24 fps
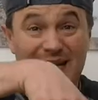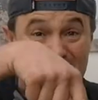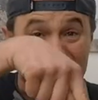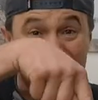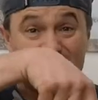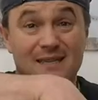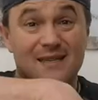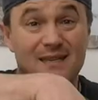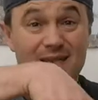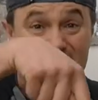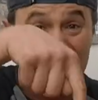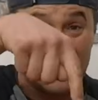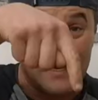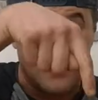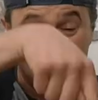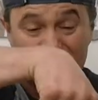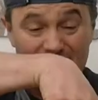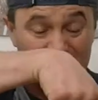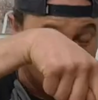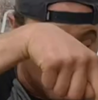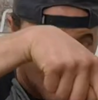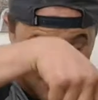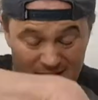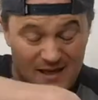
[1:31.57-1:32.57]
bits in
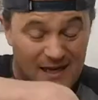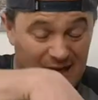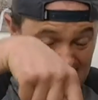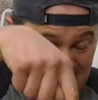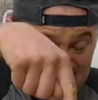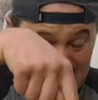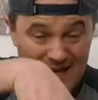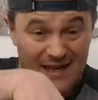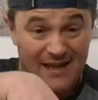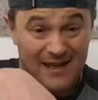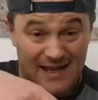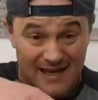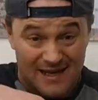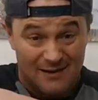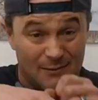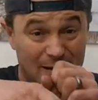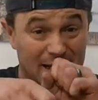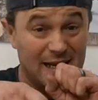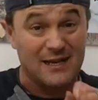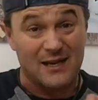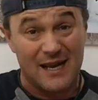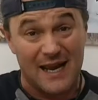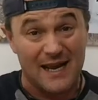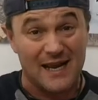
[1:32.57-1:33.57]
when
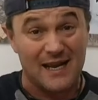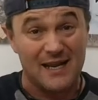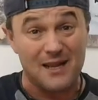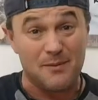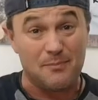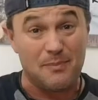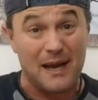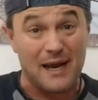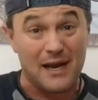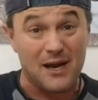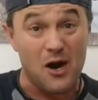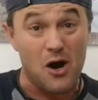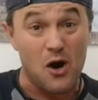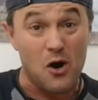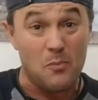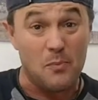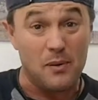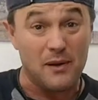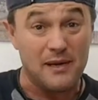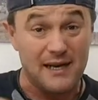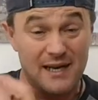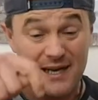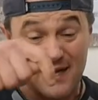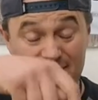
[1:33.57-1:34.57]
you're taking the bag open,